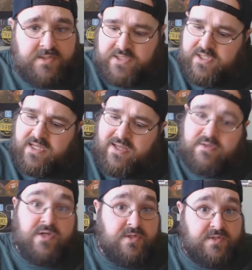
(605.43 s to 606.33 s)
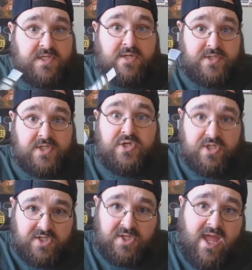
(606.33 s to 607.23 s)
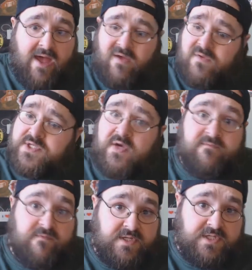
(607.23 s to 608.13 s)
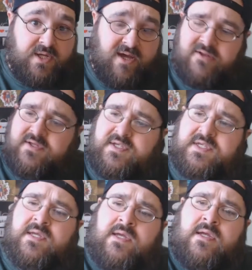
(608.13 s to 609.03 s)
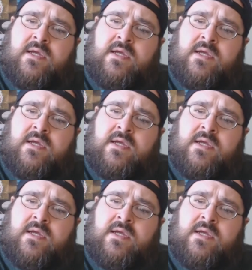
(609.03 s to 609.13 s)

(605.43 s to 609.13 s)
such good clouds off of this Nautilus